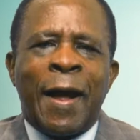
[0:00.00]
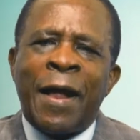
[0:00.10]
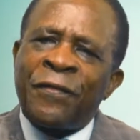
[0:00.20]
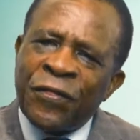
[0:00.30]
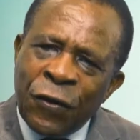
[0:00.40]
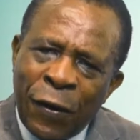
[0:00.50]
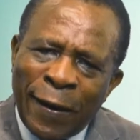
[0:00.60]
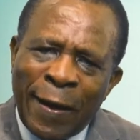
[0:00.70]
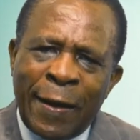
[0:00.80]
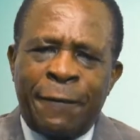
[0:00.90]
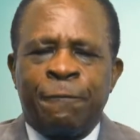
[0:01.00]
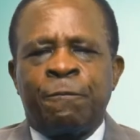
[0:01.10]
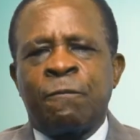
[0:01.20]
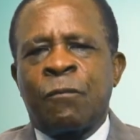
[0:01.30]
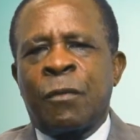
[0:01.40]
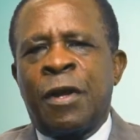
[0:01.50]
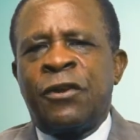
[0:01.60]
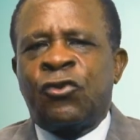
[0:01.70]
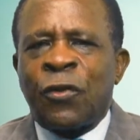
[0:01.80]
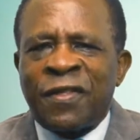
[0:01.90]
And thirdly, it
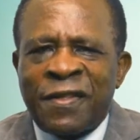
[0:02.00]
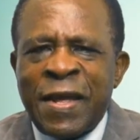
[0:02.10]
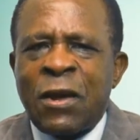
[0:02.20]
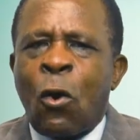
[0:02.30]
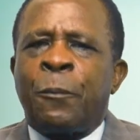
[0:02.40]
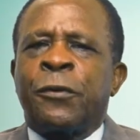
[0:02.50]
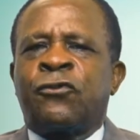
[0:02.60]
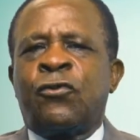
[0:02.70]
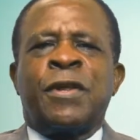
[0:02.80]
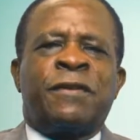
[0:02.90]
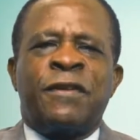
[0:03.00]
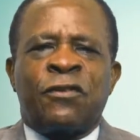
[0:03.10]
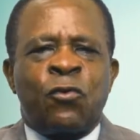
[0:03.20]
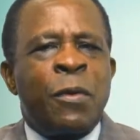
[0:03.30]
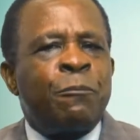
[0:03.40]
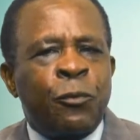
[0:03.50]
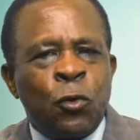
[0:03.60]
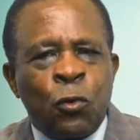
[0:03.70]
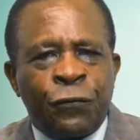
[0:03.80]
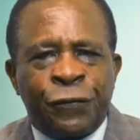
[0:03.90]
should seek opportunities to
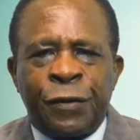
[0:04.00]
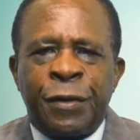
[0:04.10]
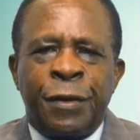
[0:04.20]
improve